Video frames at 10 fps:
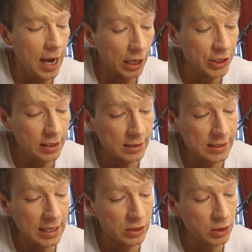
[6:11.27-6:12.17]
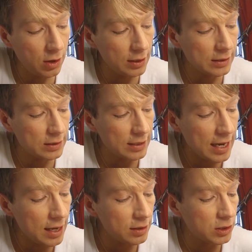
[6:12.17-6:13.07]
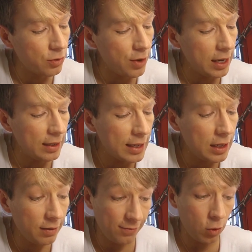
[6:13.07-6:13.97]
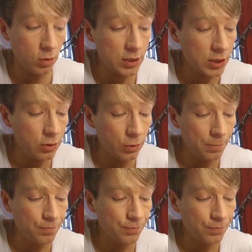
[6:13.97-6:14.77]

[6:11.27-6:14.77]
and she could see scholars near the screen leaning forward too.